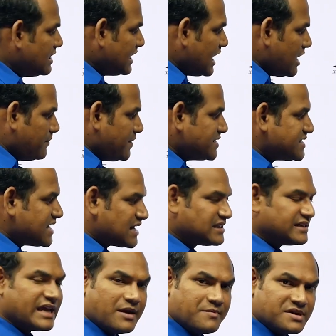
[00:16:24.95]
ABC are
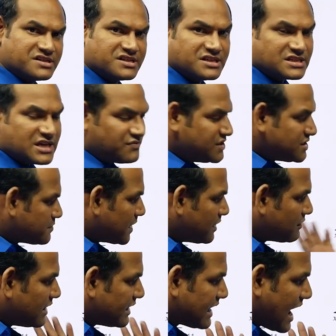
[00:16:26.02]
the dimensions of this
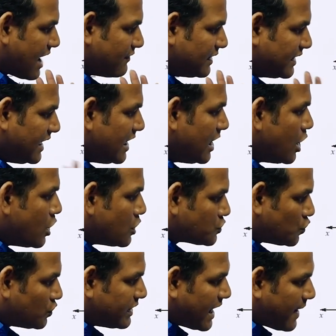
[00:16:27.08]
particular cavity.
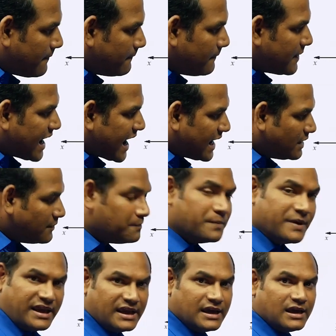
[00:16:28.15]
So M, N,
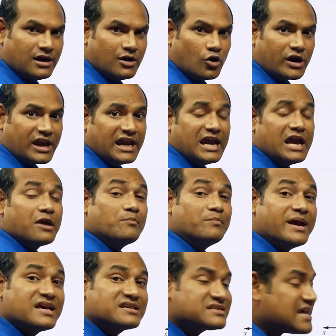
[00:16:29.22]
P. Okay,
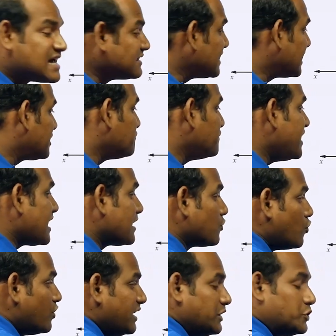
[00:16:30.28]
based on that we are
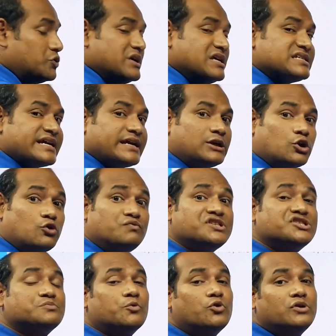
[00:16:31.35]
going to decide now
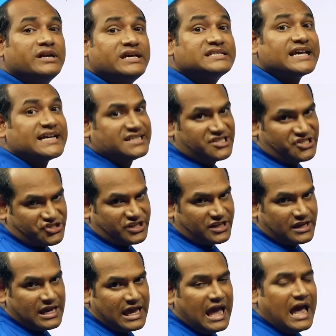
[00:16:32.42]
which point is existing.